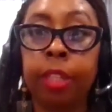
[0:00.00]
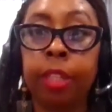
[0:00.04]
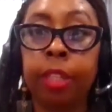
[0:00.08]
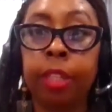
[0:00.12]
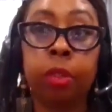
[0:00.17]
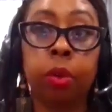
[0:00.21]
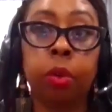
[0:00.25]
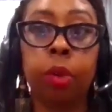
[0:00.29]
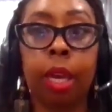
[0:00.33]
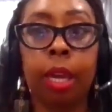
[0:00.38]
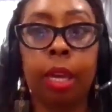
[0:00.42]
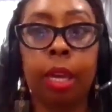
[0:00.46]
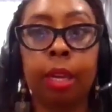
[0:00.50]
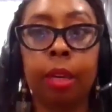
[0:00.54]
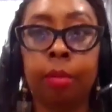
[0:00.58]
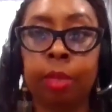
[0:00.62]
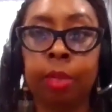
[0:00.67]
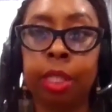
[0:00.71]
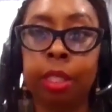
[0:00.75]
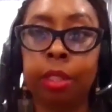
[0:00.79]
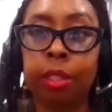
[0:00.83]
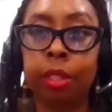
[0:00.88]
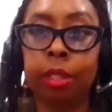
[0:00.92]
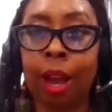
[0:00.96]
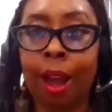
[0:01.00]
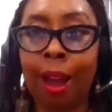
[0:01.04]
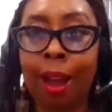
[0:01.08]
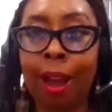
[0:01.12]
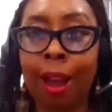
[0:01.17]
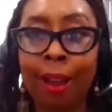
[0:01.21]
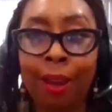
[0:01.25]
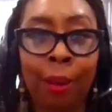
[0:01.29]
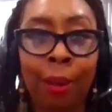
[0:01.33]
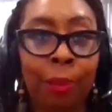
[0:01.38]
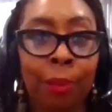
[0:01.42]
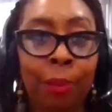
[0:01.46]
it's okay to be
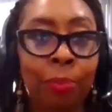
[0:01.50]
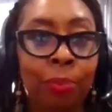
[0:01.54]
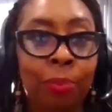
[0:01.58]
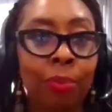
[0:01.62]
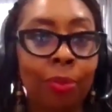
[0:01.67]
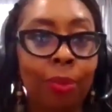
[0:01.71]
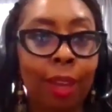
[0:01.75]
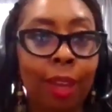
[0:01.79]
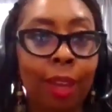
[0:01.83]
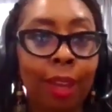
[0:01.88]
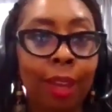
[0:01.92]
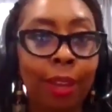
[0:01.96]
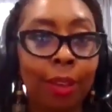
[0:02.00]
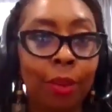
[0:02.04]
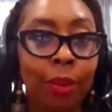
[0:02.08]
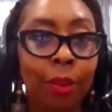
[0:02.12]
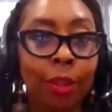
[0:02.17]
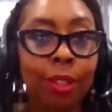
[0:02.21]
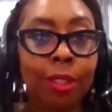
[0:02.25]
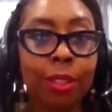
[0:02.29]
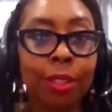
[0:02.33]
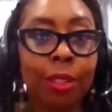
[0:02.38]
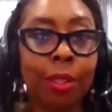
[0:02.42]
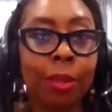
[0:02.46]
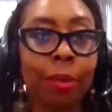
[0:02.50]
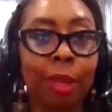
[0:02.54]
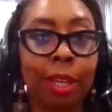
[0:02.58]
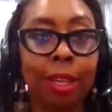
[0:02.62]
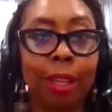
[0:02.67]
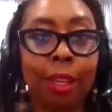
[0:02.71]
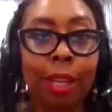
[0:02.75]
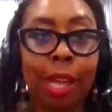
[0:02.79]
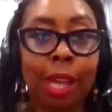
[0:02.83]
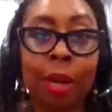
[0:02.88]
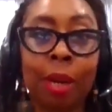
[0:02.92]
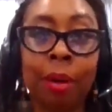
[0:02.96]
shy and you can still
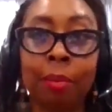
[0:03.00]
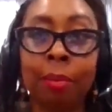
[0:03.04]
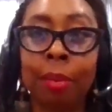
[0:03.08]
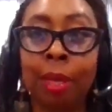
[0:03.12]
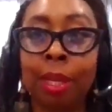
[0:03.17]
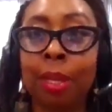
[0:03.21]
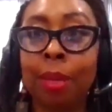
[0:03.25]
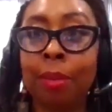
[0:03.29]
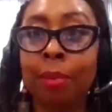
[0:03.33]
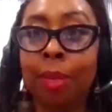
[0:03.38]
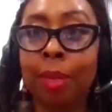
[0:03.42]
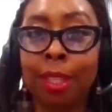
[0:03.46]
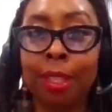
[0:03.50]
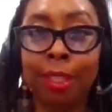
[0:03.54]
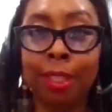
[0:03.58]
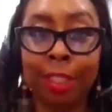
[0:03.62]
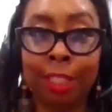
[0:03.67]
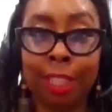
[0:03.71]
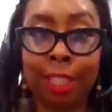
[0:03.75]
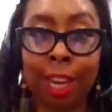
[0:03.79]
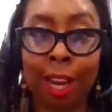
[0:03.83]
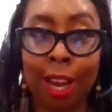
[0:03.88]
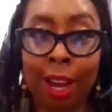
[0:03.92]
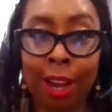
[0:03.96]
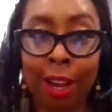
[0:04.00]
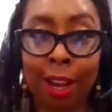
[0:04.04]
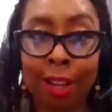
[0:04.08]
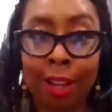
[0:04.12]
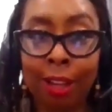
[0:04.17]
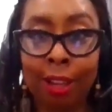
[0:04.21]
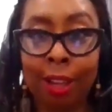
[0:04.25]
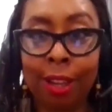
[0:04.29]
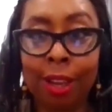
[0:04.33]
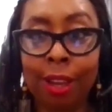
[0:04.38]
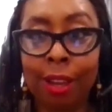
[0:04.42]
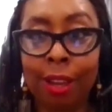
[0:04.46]
make a lot of money being
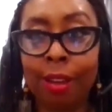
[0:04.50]
shy.